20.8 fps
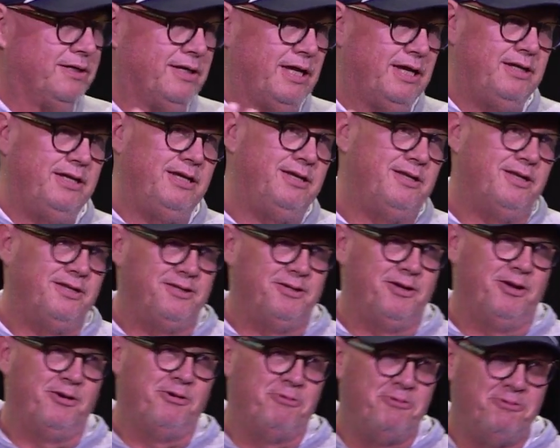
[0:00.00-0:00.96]
and Andy doesn't
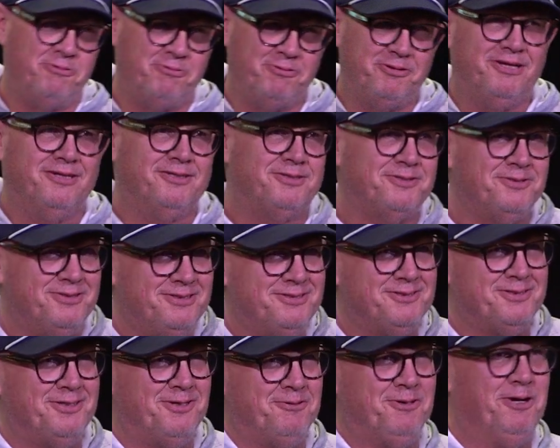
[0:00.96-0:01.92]
know this, and
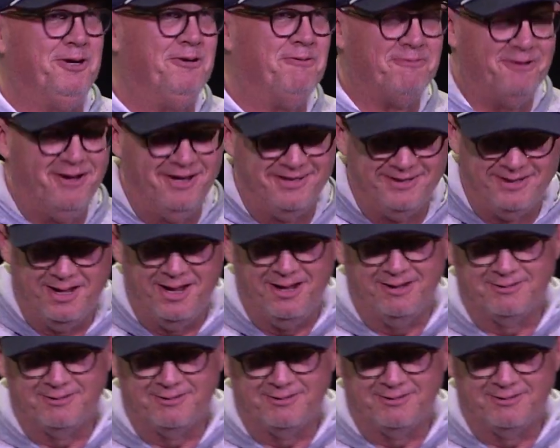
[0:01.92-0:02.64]
he's getting ready to find it